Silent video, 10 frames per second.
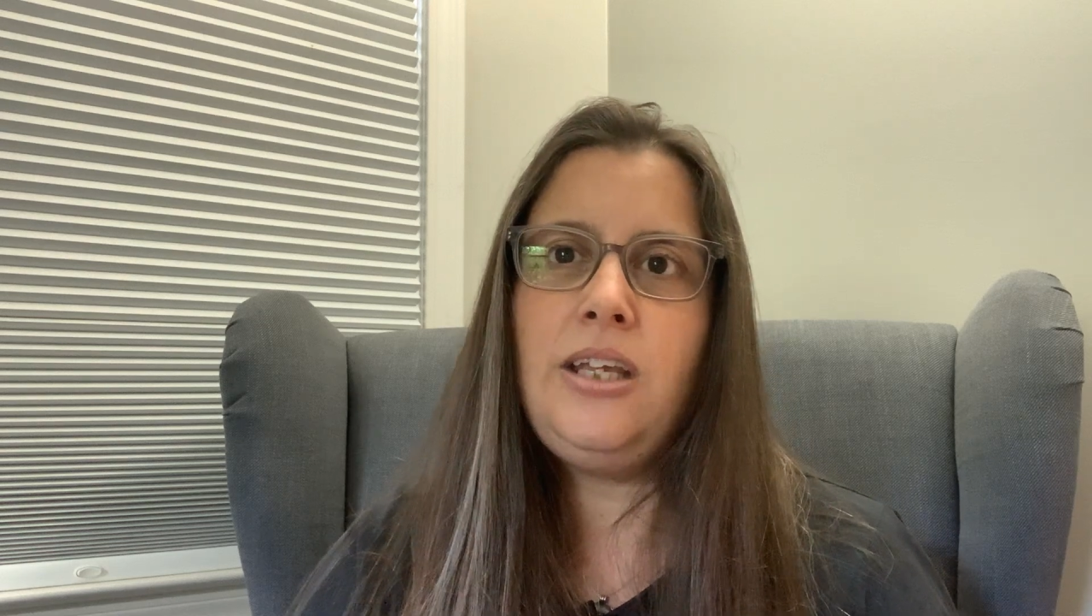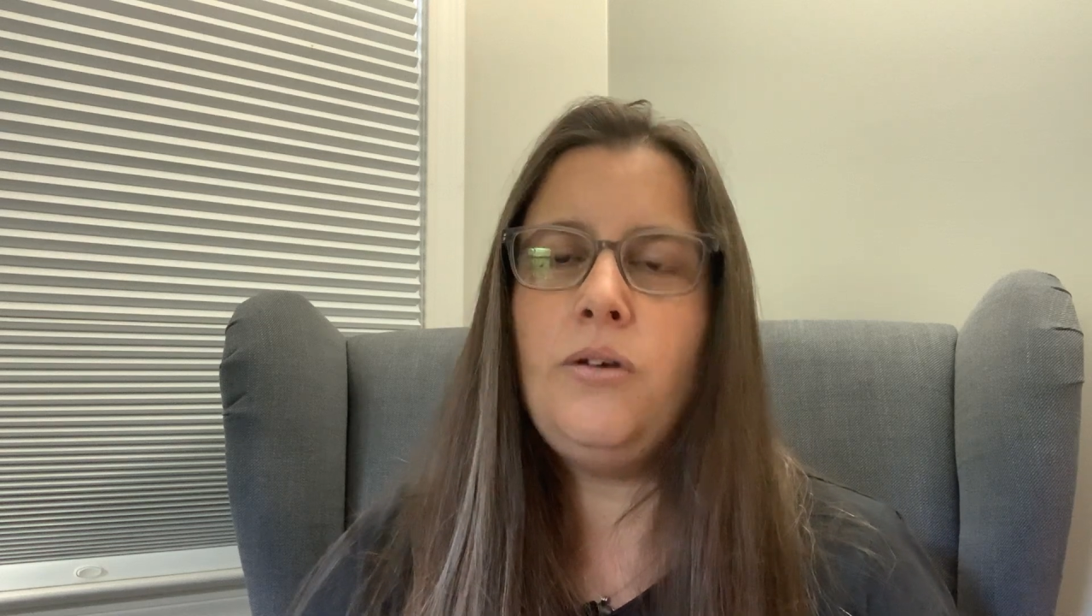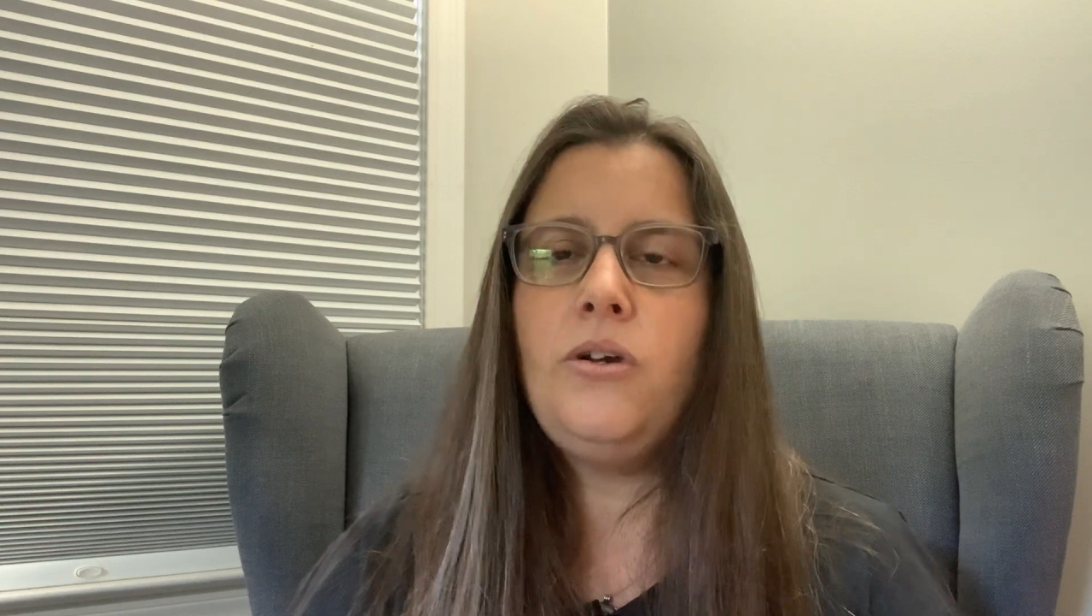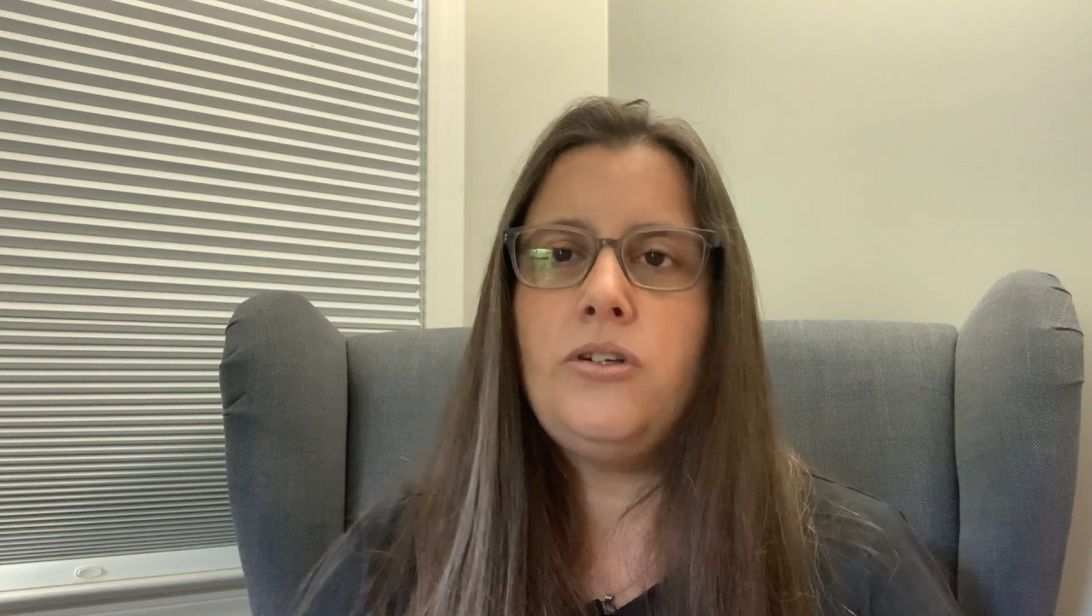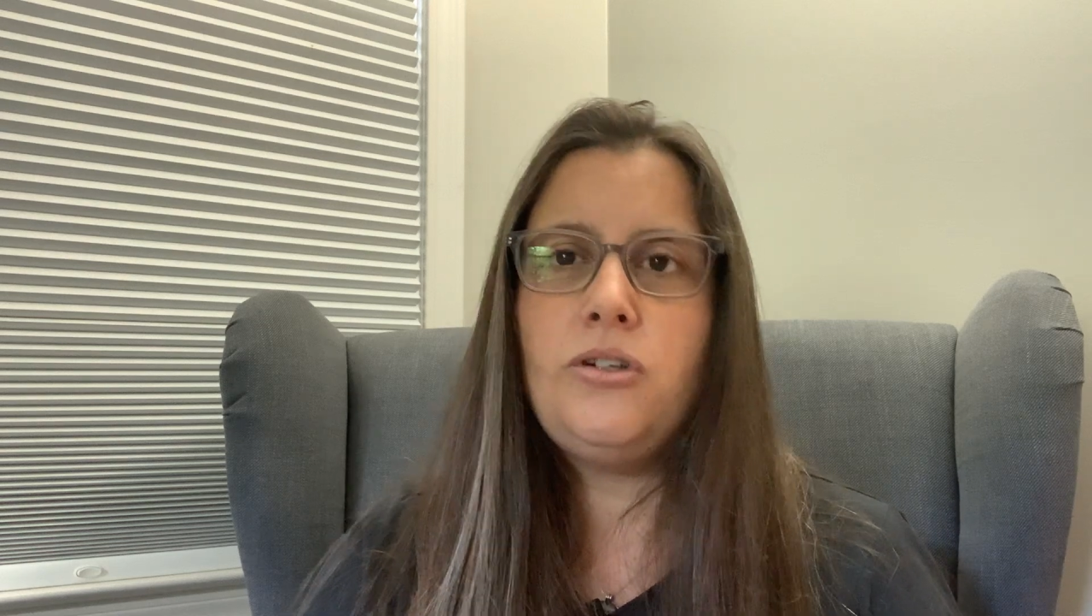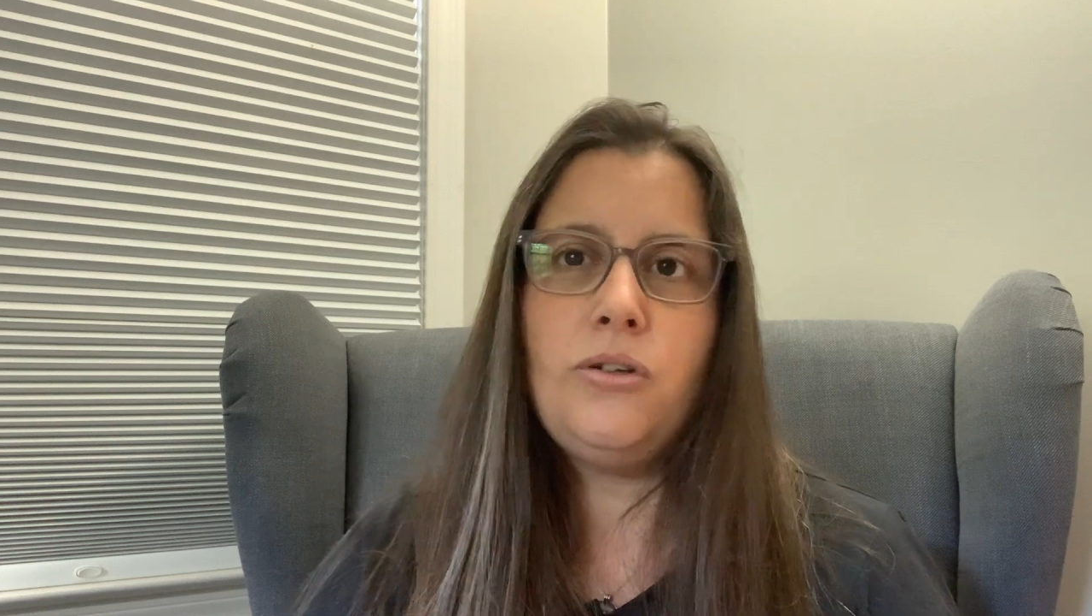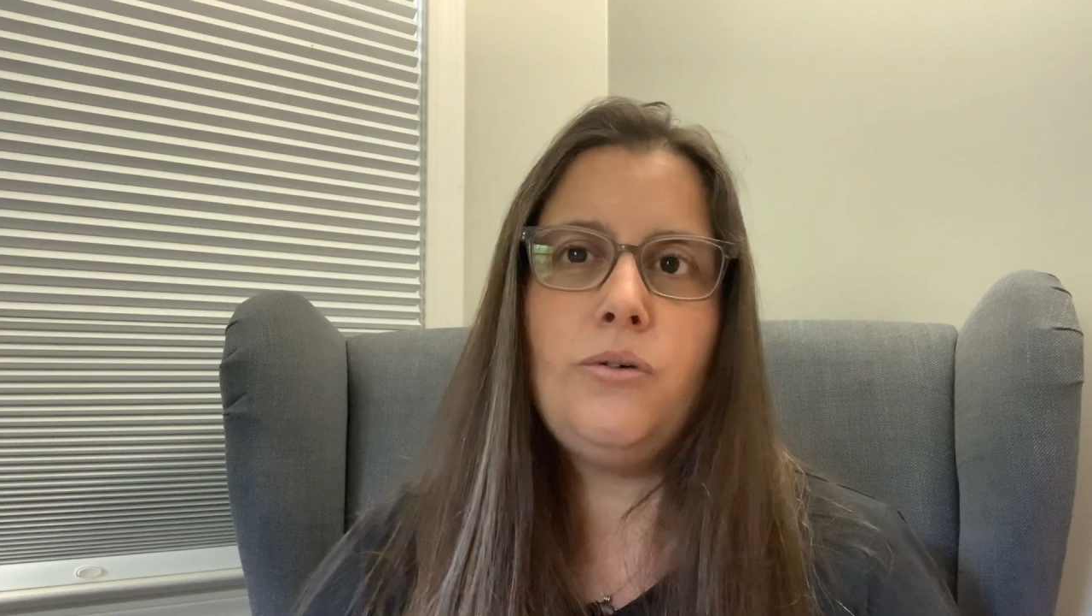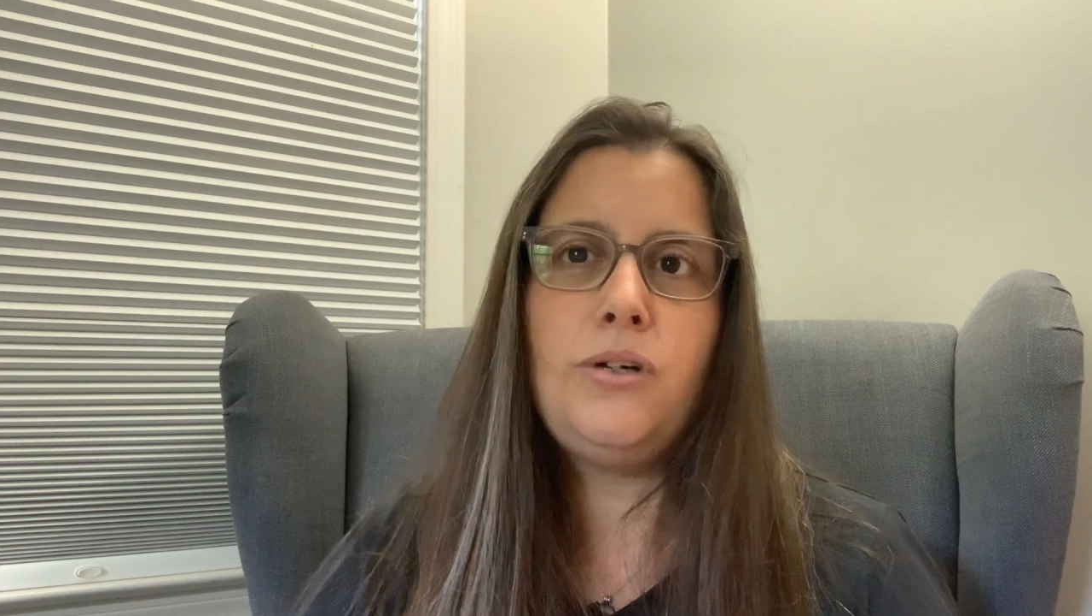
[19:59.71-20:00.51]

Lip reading: you can do,